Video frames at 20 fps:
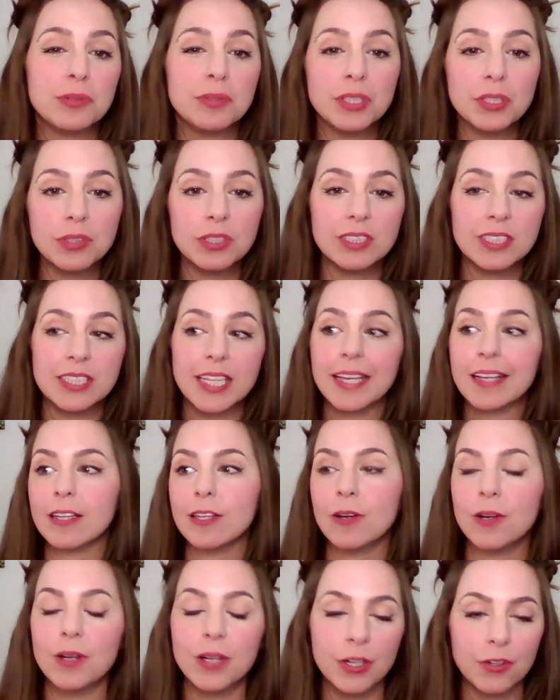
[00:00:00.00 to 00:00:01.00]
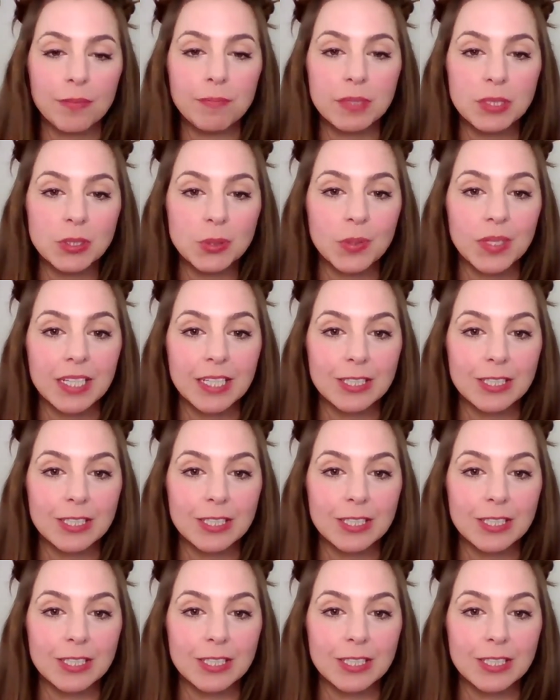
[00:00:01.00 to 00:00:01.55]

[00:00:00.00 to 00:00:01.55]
you could take longer in between